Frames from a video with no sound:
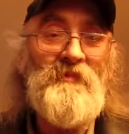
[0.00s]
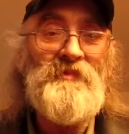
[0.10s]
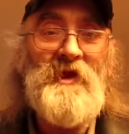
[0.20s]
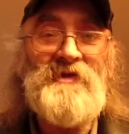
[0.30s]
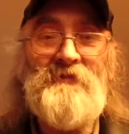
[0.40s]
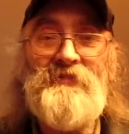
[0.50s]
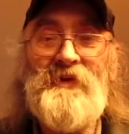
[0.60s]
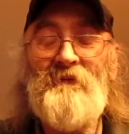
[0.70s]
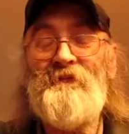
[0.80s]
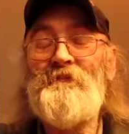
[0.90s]
take
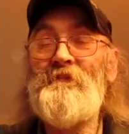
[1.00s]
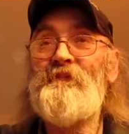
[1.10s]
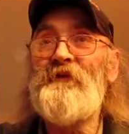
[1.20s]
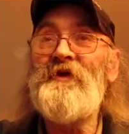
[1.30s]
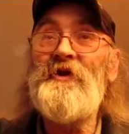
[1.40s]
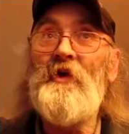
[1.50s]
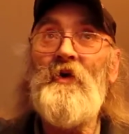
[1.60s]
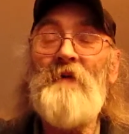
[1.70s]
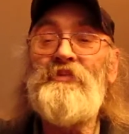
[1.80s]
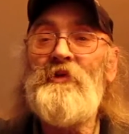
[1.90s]
the video,
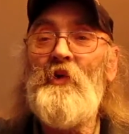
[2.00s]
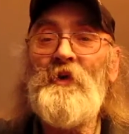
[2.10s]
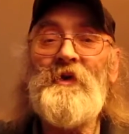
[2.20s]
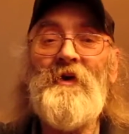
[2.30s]
upload it,